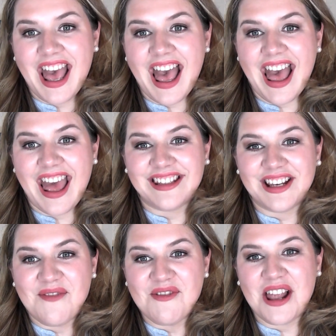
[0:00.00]
And
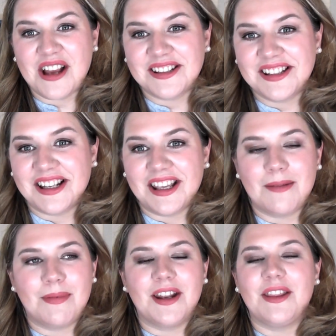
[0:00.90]
I'm reluctantly
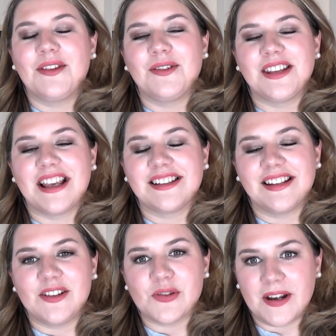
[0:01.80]
but
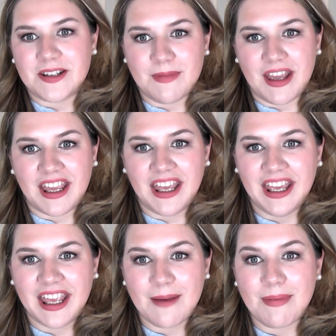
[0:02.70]
enthusiastically trying to
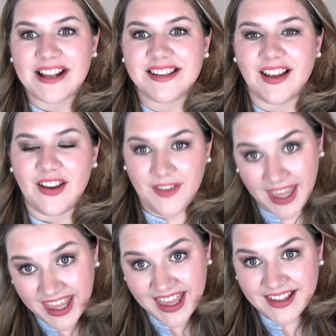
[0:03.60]
get back to life
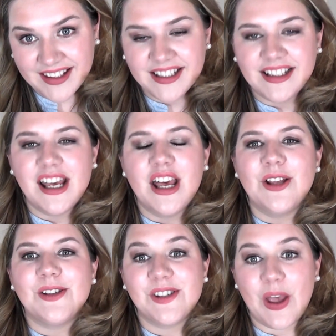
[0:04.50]
here.
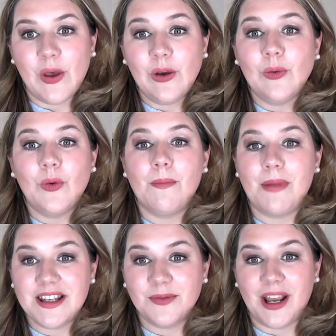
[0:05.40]
So what
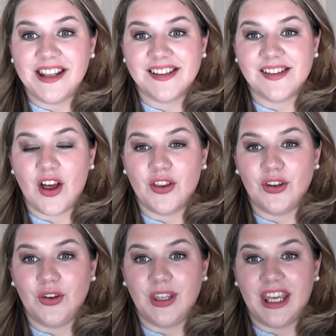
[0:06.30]
better way to start the
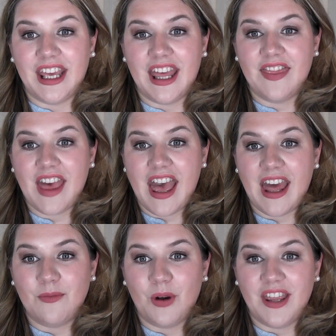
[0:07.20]
new year
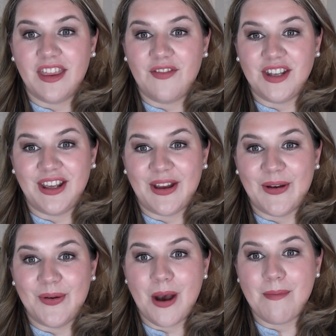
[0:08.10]
than with a
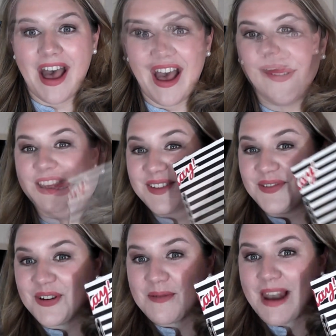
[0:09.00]
video about my
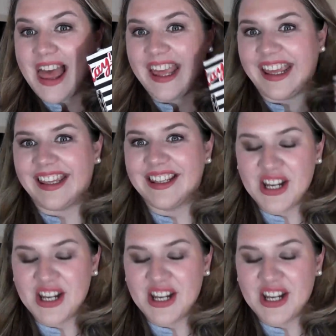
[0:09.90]
Sephora play.